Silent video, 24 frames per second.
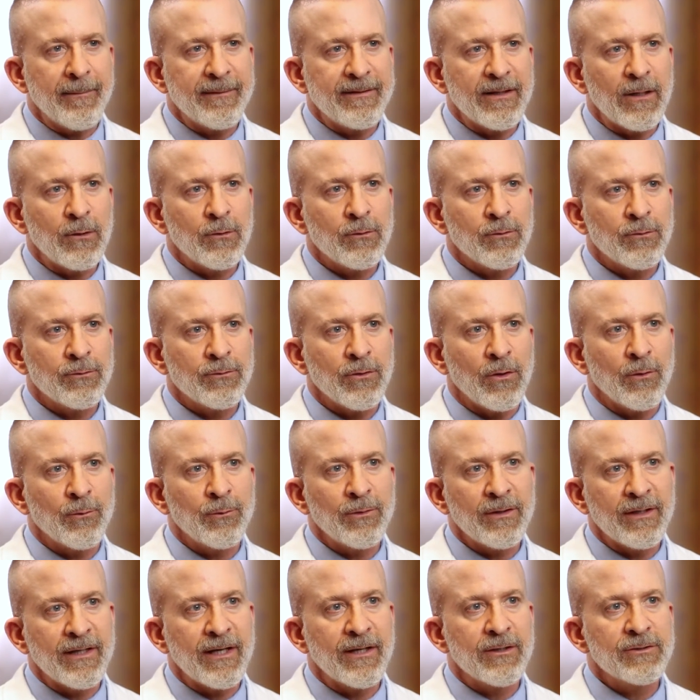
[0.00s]
but they don't
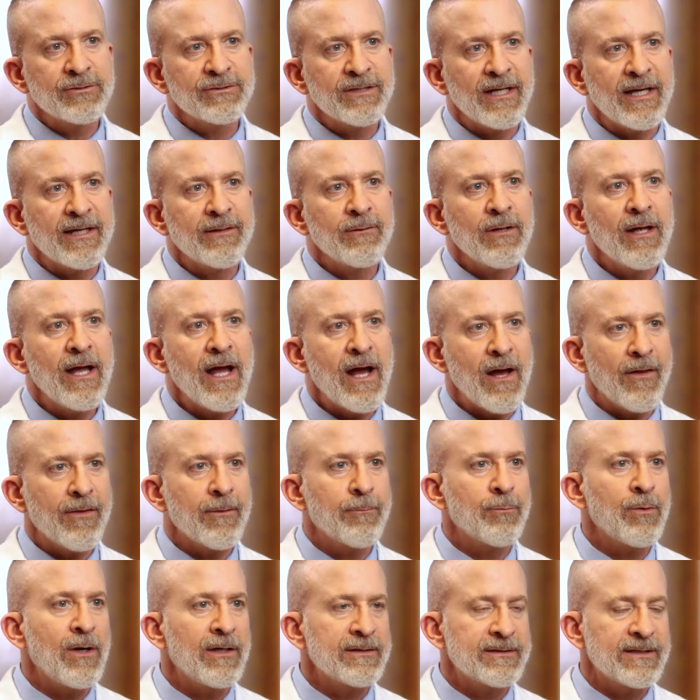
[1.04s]
really understand how the
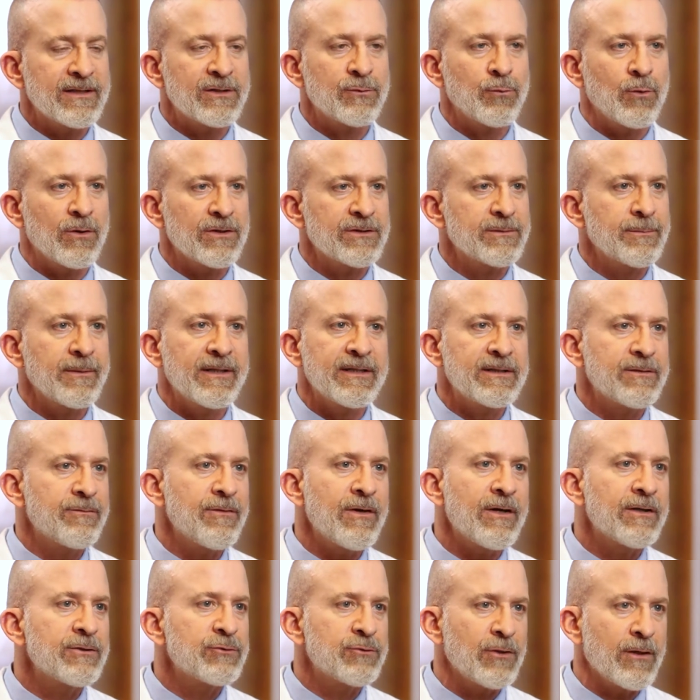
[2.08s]
process works, but it's
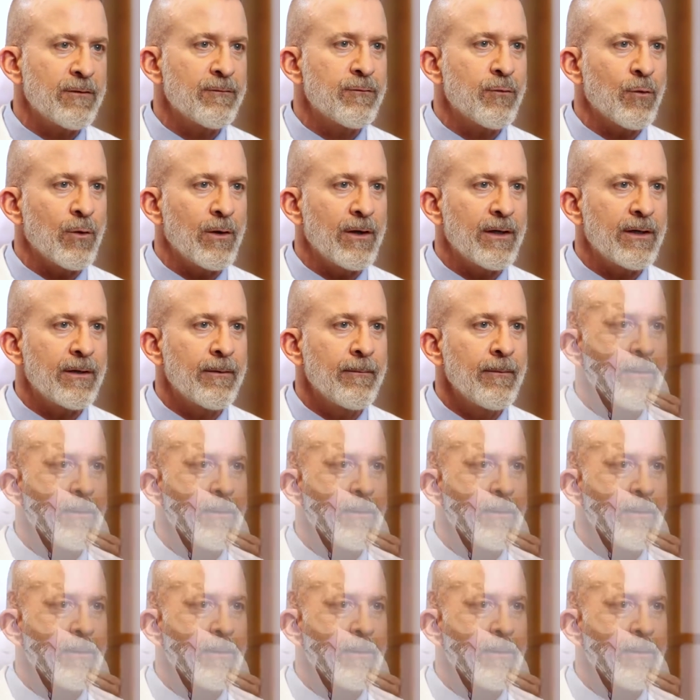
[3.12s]
very straightforward.